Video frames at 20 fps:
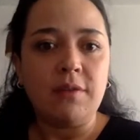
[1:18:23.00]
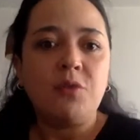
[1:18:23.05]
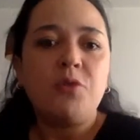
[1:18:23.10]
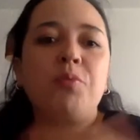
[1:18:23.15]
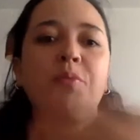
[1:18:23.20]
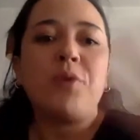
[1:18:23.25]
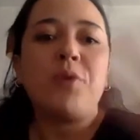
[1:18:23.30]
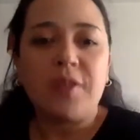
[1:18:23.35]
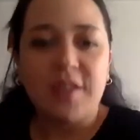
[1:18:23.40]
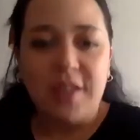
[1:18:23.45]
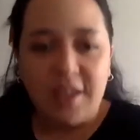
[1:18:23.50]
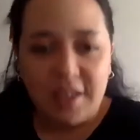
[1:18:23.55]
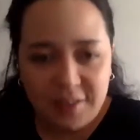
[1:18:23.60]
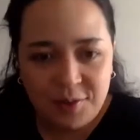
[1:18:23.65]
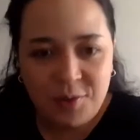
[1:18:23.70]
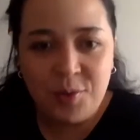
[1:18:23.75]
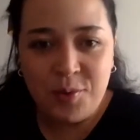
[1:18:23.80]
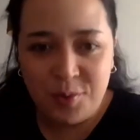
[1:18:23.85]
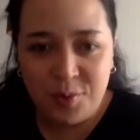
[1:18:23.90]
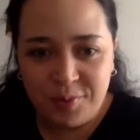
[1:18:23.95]
To protect
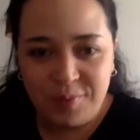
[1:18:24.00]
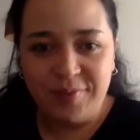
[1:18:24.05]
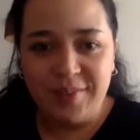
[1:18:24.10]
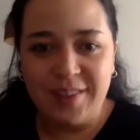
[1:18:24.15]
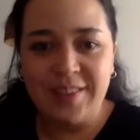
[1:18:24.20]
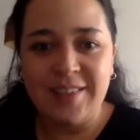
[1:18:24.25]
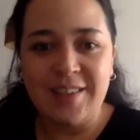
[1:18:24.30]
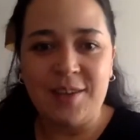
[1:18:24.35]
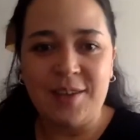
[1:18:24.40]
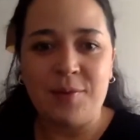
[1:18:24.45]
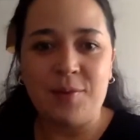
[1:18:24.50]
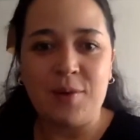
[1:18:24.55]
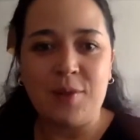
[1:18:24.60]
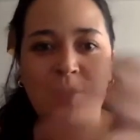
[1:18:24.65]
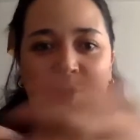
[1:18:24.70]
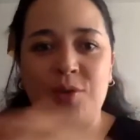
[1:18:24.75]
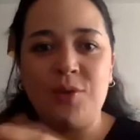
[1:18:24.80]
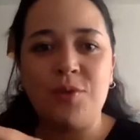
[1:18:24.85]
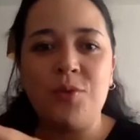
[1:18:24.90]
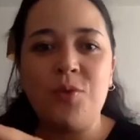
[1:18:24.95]
who is the
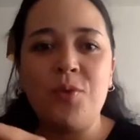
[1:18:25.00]
question?